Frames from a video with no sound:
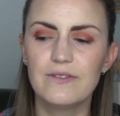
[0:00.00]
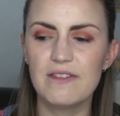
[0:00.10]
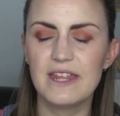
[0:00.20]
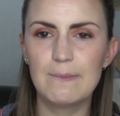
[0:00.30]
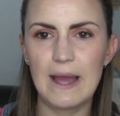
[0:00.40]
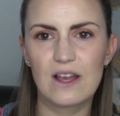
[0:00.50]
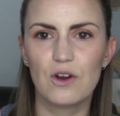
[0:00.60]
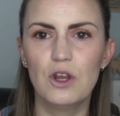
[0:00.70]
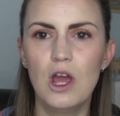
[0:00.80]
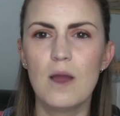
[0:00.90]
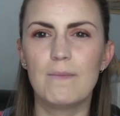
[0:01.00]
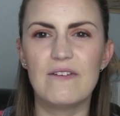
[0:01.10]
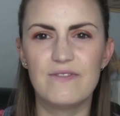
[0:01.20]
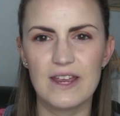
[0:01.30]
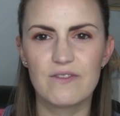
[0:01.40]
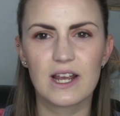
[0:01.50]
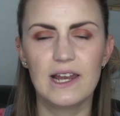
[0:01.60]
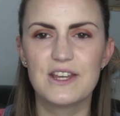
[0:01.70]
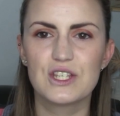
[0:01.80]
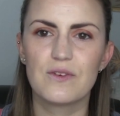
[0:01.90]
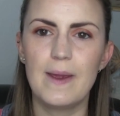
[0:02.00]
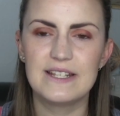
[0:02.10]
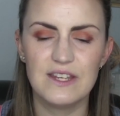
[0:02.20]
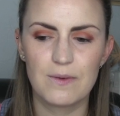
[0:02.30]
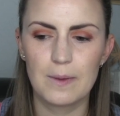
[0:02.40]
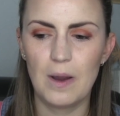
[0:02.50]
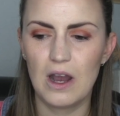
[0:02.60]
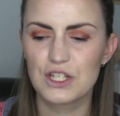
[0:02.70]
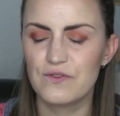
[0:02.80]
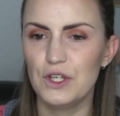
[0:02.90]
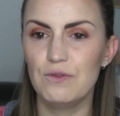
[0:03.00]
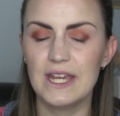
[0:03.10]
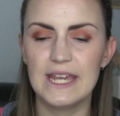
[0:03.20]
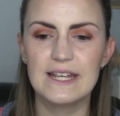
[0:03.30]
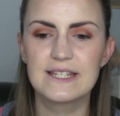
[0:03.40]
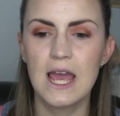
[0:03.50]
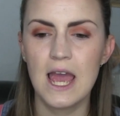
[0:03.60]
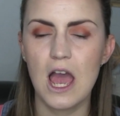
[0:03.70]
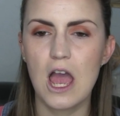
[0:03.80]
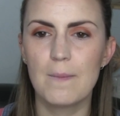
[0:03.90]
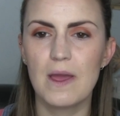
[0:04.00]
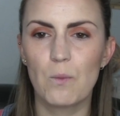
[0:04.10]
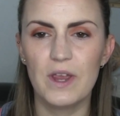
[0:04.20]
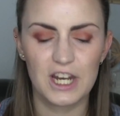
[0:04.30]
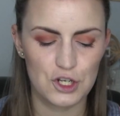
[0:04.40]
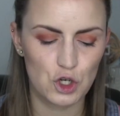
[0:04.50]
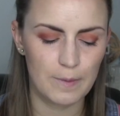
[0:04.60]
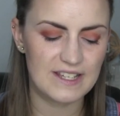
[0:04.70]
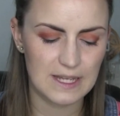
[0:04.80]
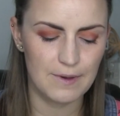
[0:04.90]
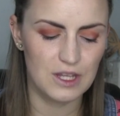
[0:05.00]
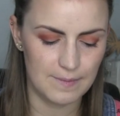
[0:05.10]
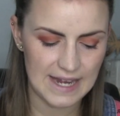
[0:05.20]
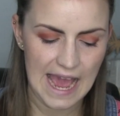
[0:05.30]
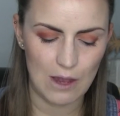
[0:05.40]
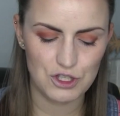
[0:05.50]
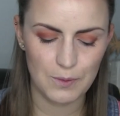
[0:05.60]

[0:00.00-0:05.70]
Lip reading: If I think back on my favourite collections from Essie from the past few years, we're going to talk about some of them now.